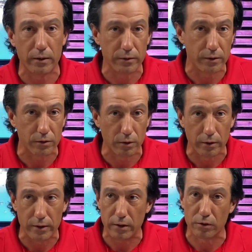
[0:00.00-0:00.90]
till you're
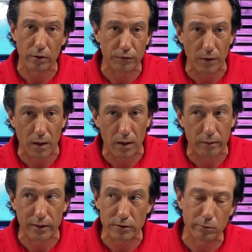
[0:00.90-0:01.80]
30,
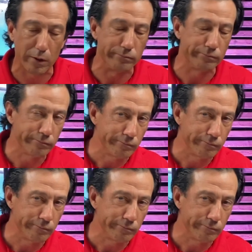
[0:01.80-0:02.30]
35, guess what?